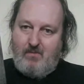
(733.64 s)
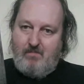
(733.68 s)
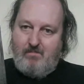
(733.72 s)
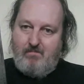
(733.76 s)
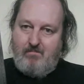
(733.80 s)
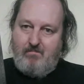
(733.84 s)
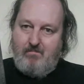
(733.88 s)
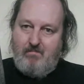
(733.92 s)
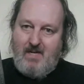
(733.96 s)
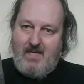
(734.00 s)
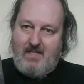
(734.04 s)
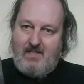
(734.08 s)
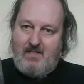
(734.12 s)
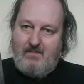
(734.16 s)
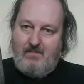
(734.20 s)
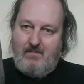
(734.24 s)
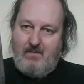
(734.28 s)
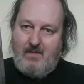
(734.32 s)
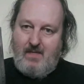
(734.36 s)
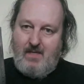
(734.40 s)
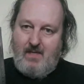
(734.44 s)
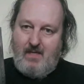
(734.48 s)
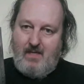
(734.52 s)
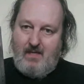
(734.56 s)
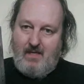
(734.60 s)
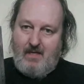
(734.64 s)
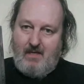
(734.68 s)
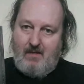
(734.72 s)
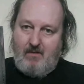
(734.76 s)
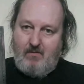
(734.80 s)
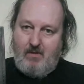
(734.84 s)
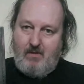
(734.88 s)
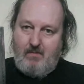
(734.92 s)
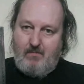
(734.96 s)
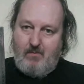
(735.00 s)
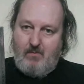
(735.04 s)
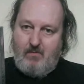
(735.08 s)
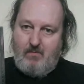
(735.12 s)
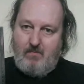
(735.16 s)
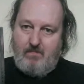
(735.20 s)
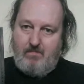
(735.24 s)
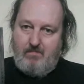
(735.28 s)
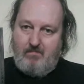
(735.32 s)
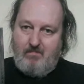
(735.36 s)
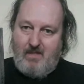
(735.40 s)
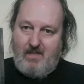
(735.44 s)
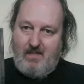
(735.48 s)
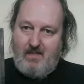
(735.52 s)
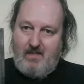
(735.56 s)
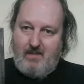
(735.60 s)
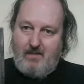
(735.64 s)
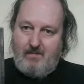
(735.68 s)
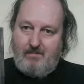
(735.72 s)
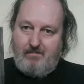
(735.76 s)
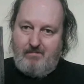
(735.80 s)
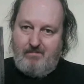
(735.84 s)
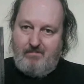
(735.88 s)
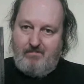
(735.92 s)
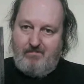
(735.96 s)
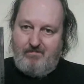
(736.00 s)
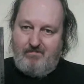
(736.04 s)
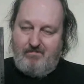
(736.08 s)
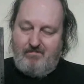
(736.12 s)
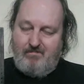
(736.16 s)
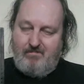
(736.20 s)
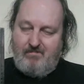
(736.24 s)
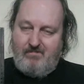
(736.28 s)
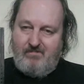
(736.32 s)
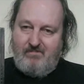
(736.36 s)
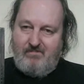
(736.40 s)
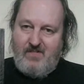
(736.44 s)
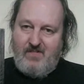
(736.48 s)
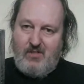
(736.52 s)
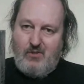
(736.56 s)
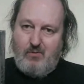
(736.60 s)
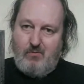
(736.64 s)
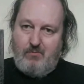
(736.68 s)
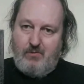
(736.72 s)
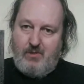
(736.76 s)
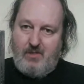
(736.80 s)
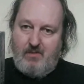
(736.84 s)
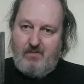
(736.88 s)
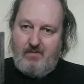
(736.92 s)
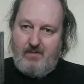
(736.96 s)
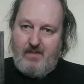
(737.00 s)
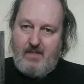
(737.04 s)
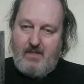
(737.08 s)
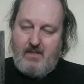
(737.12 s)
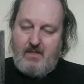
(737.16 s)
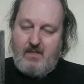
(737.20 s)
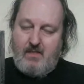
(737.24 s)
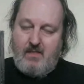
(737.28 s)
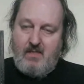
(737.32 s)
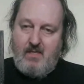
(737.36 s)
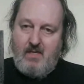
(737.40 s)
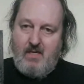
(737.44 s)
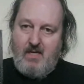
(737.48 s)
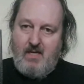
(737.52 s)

Massively incredible visuals on this.